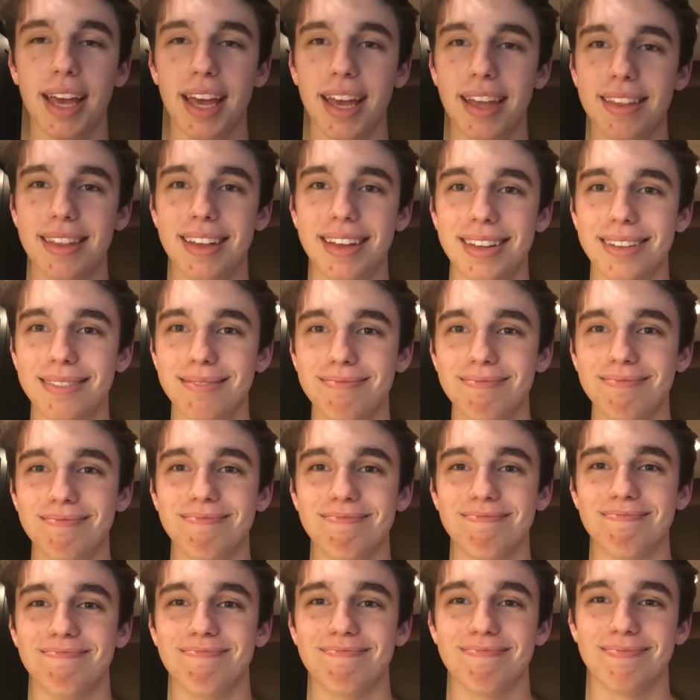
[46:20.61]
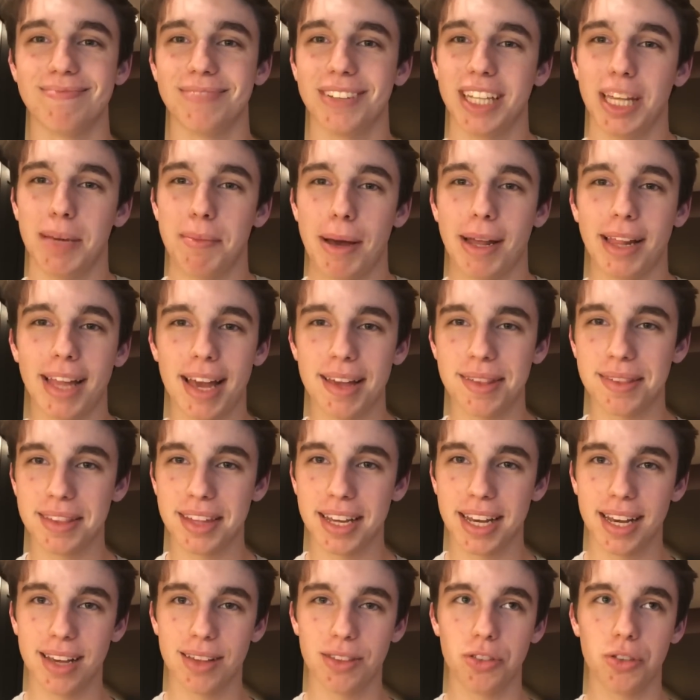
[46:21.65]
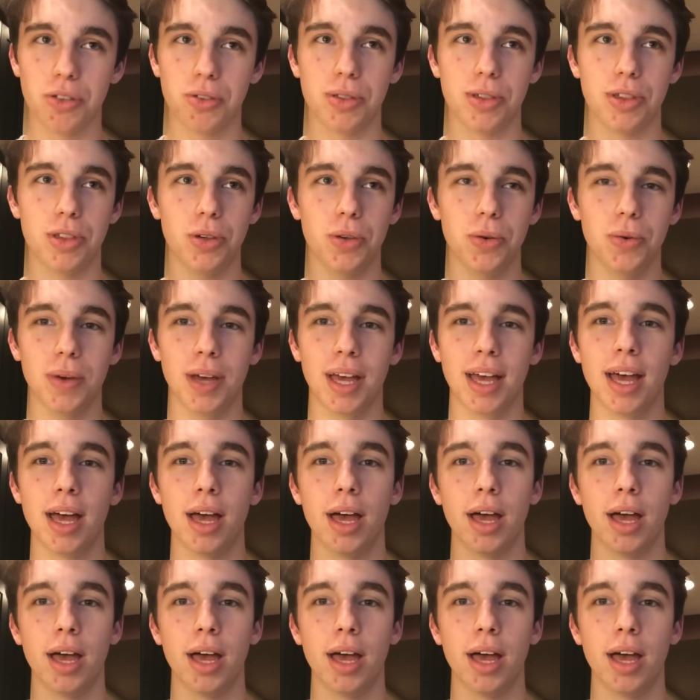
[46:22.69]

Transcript: And then really my last thing is just to